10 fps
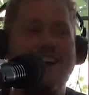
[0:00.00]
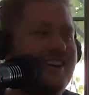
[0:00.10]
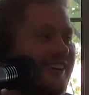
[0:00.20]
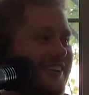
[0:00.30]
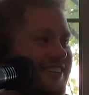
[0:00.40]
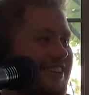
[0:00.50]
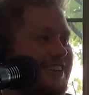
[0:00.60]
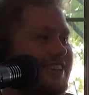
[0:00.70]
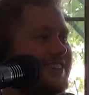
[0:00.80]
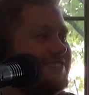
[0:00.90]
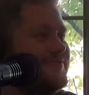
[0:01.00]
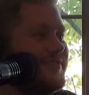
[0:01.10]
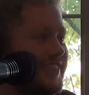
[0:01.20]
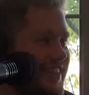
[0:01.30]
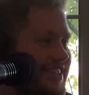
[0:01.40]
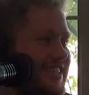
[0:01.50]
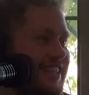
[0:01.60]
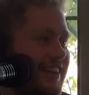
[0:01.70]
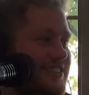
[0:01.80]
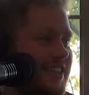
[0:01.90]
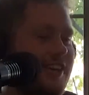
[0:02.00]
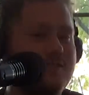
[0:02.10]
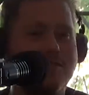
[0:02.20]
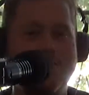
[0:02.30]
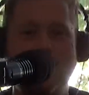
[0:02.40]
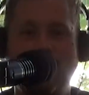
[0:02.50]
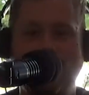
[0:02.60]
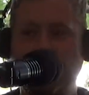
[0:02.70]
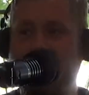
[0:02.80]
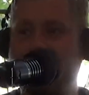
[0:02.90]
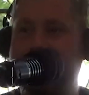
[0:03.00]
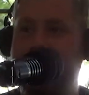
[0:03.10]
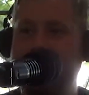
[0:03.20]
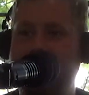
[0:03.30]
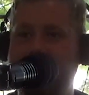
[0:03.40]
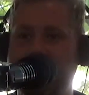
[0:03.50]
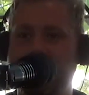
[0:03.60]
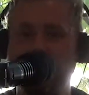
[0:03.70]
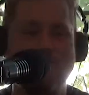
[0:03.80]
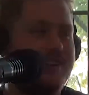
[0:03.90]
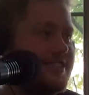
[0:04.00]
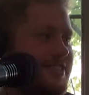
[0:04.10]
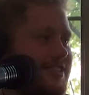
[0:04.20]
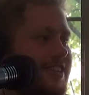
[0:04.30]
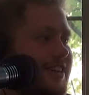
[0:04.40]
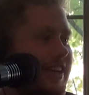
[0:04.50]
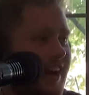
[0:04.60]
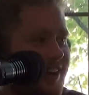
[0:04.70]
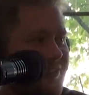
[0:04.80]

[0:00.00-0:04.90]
called the police, and then I was like, oh shit, they're gonna have to come in and dust for prints. Got to